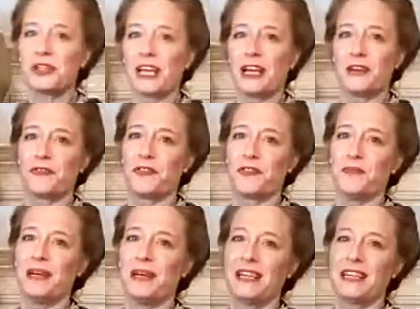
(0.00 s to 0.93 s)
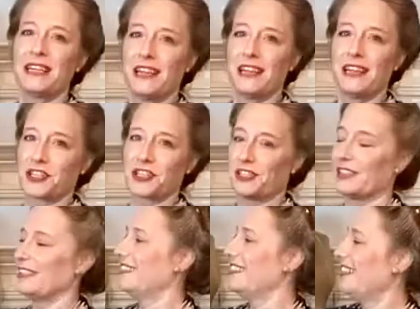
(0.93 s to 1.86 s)
gown from my collection,
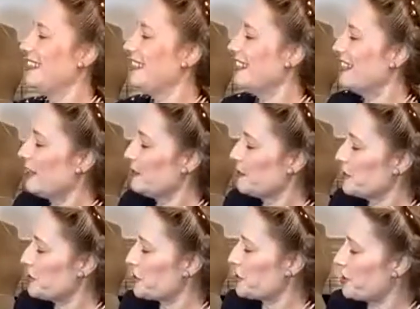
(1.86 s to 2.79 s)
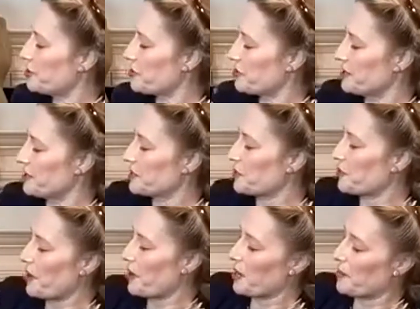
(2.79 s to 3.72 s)
a lovely chartreuse
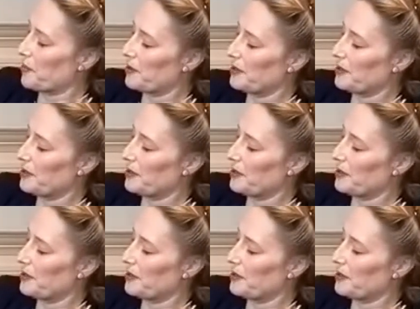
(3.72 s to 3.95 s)
crepe.